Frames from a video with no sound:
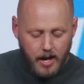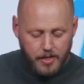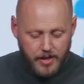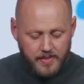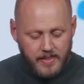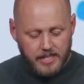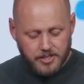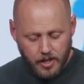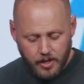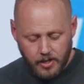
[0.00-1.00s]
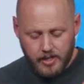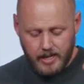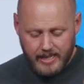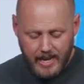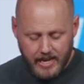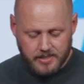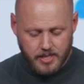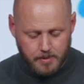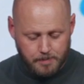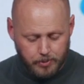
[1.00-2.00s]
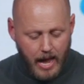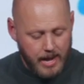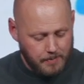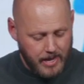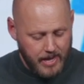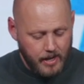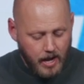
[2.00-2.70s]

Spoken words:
Then they turned again to the blind man.